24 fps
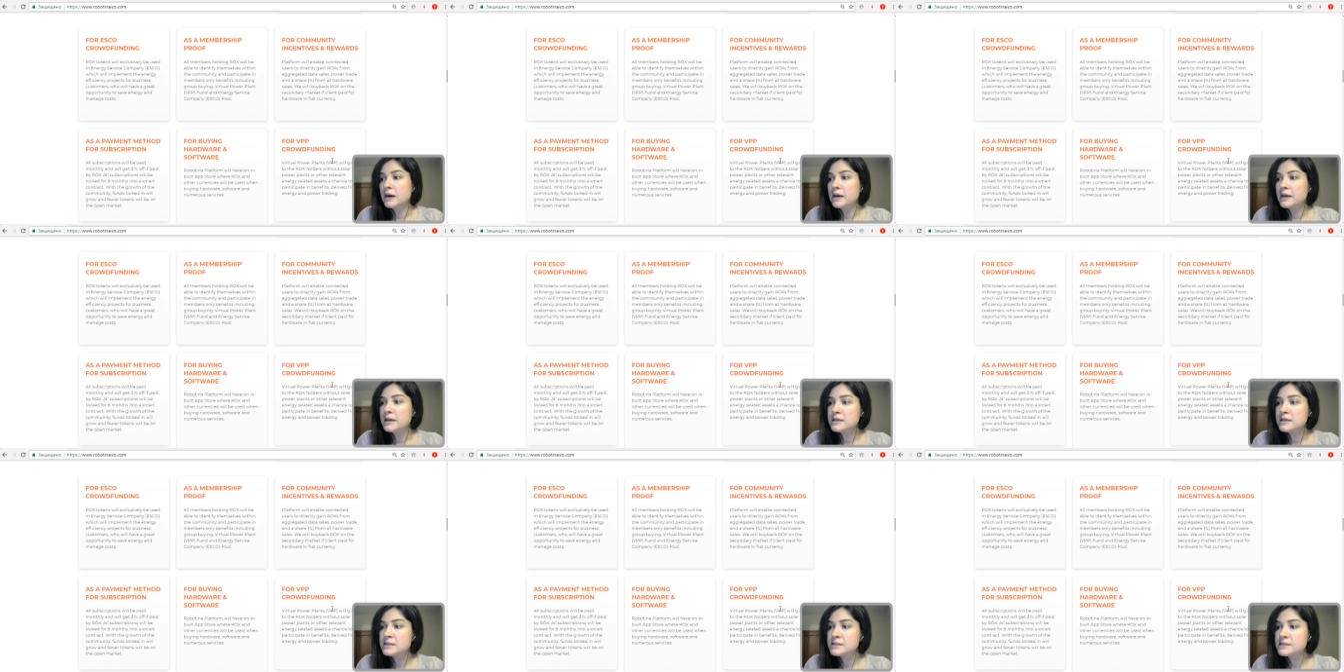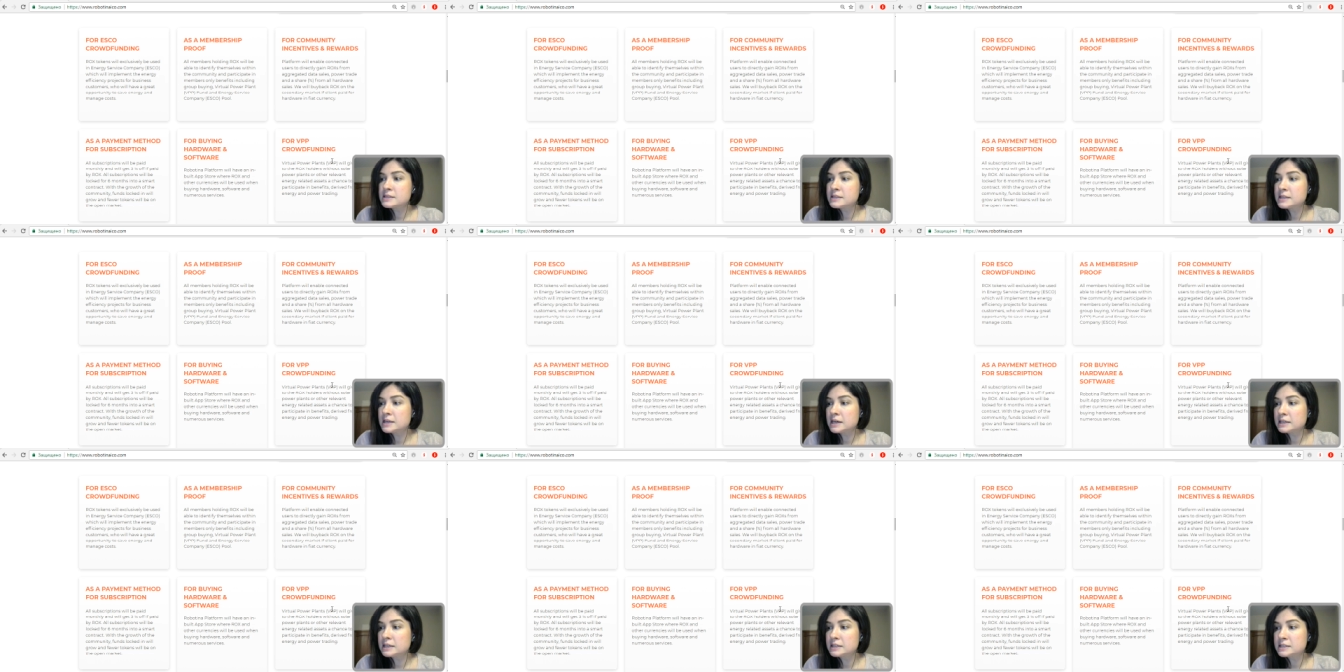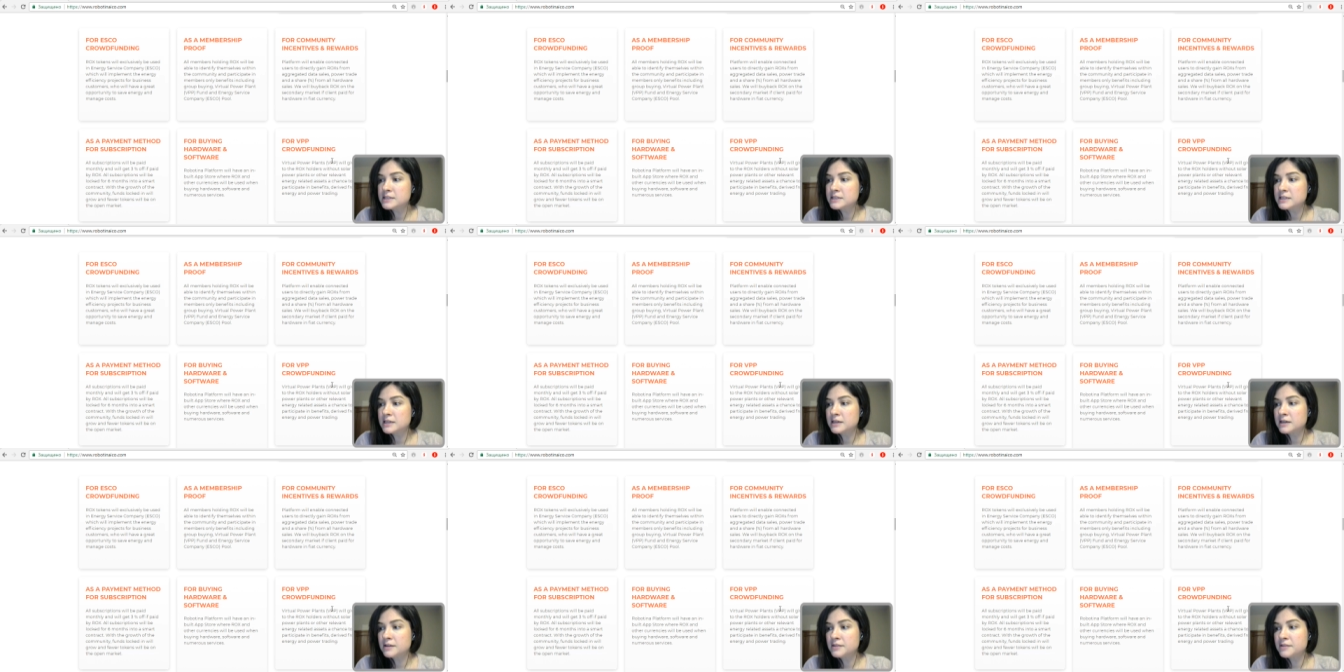is that
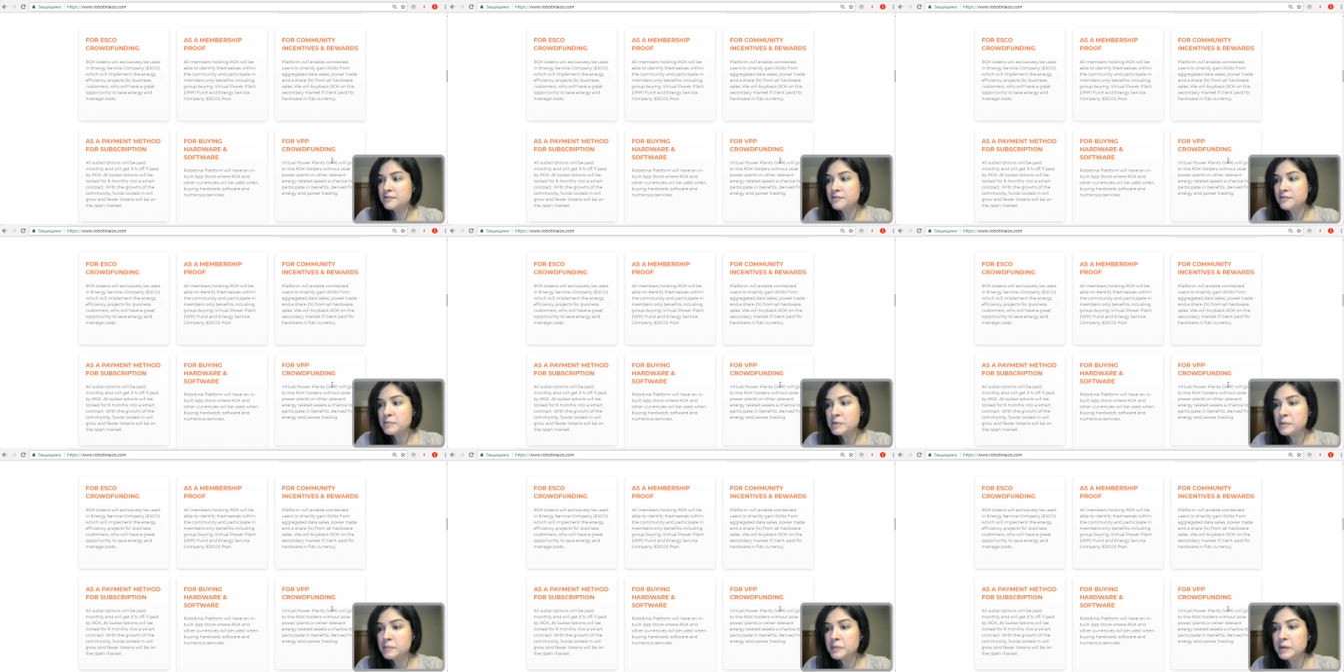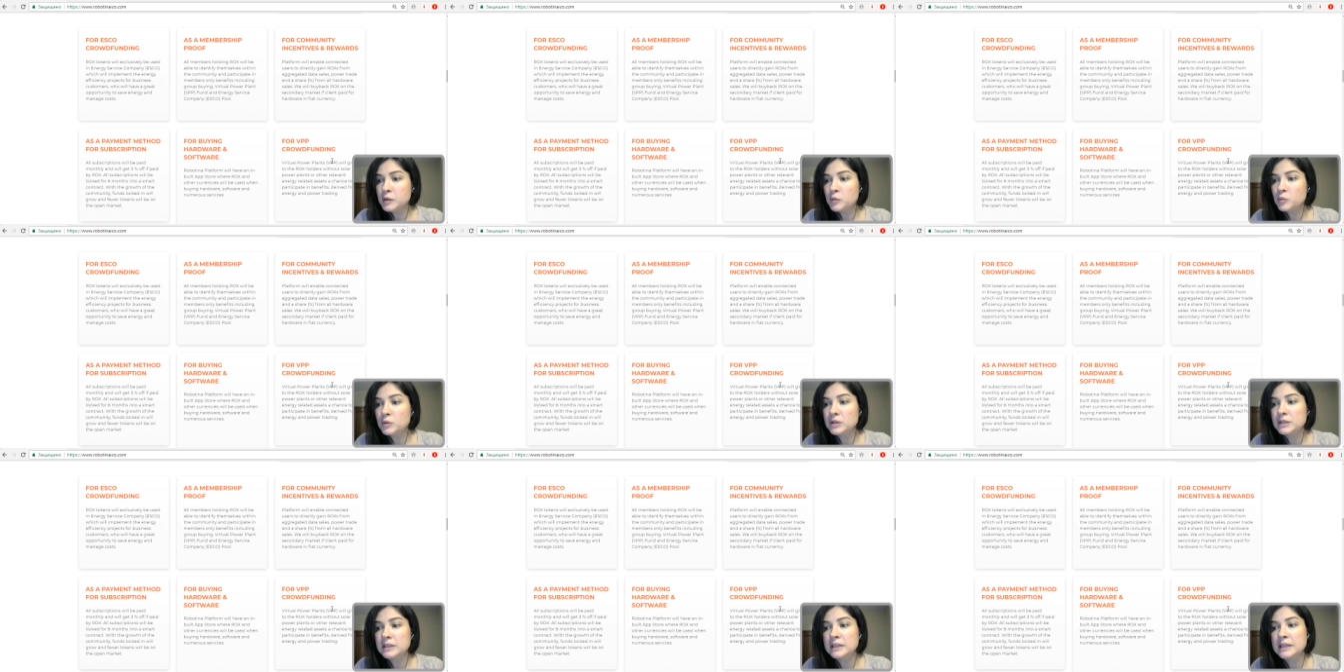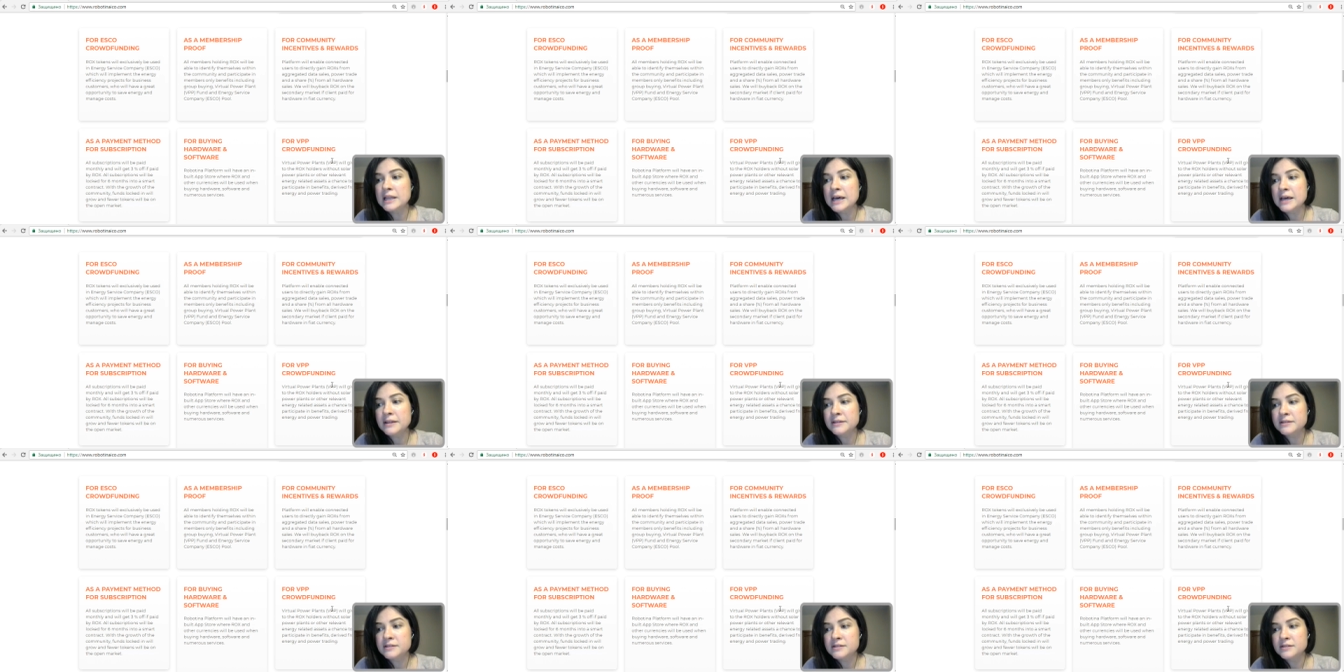the VPP will
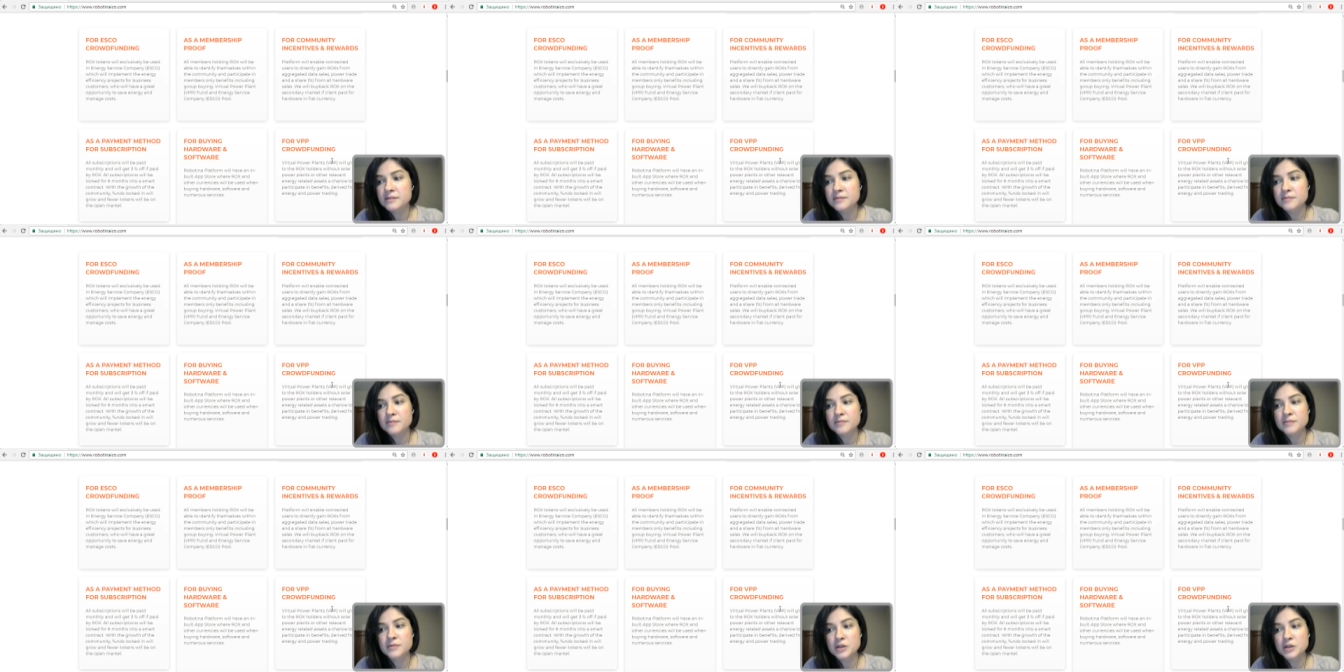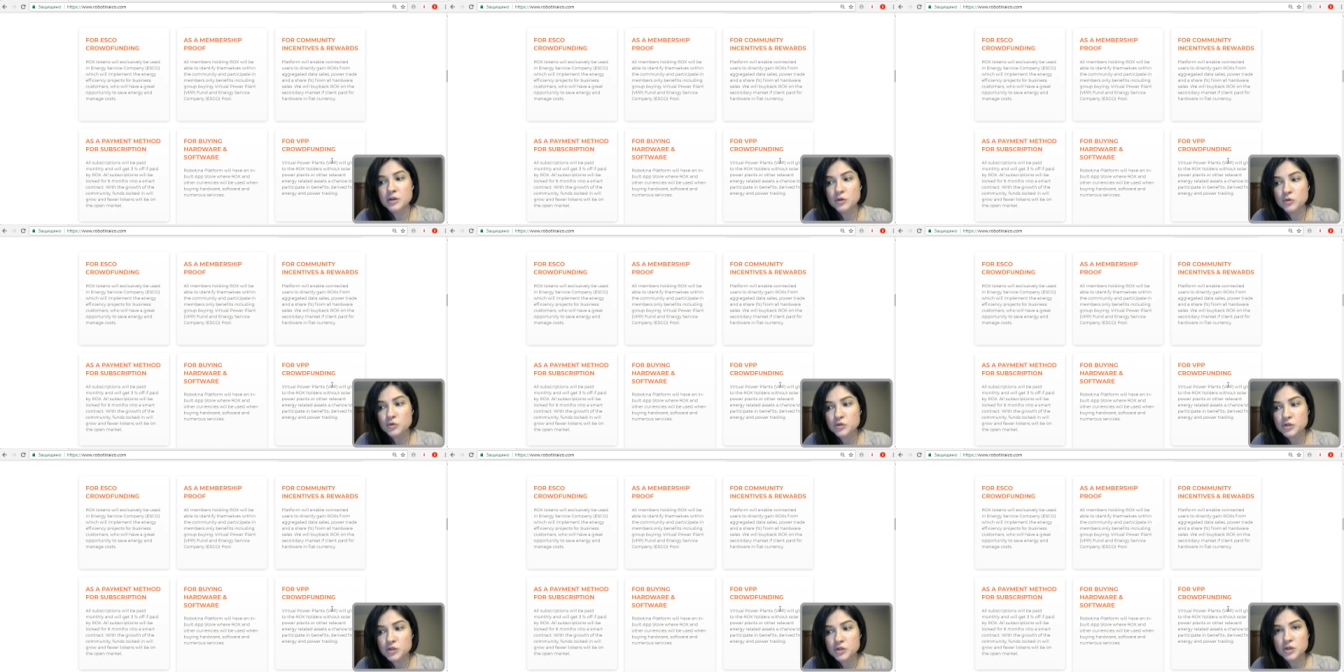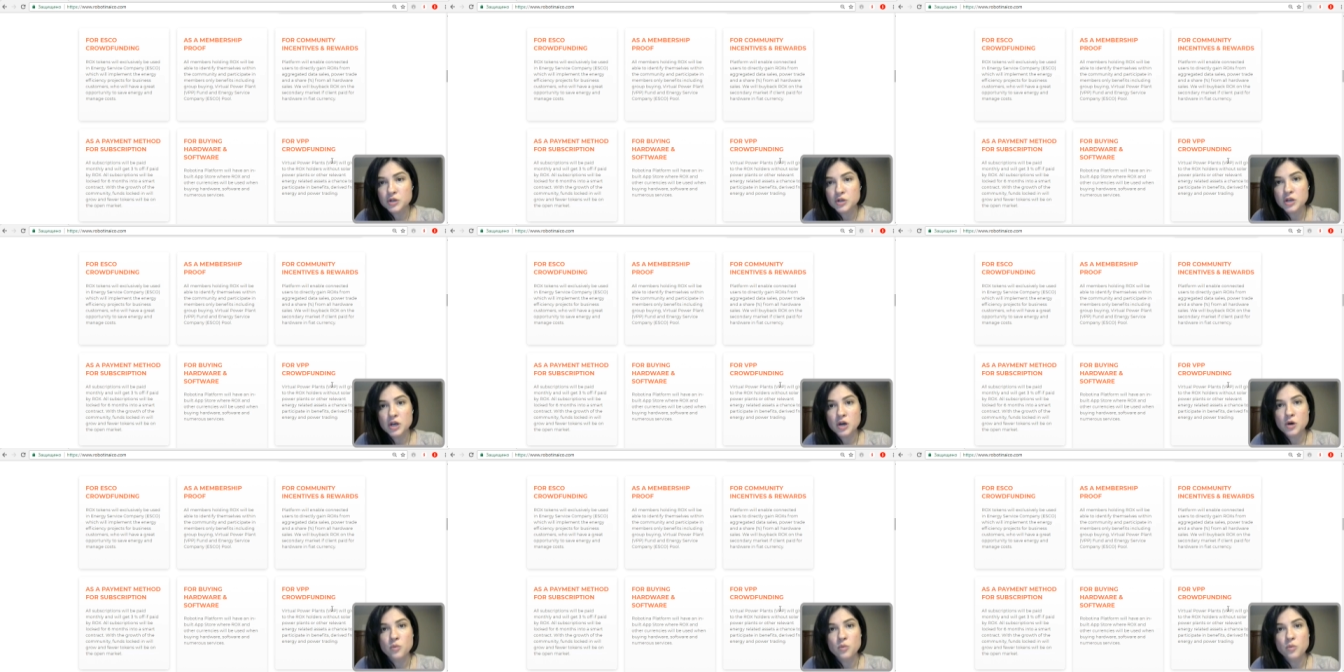let those